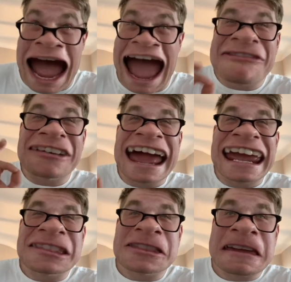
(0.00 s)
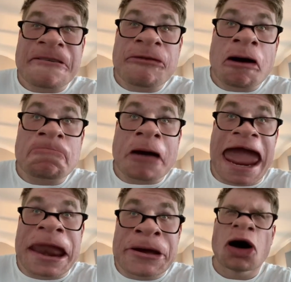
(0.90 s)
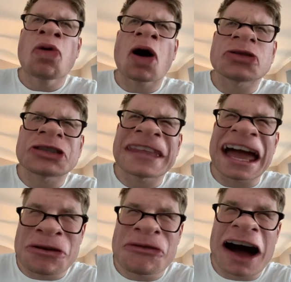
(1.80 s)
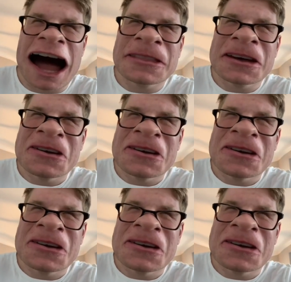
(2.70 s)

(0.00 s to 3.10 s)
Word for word: I have like a three or four pair. Who owns that? You father?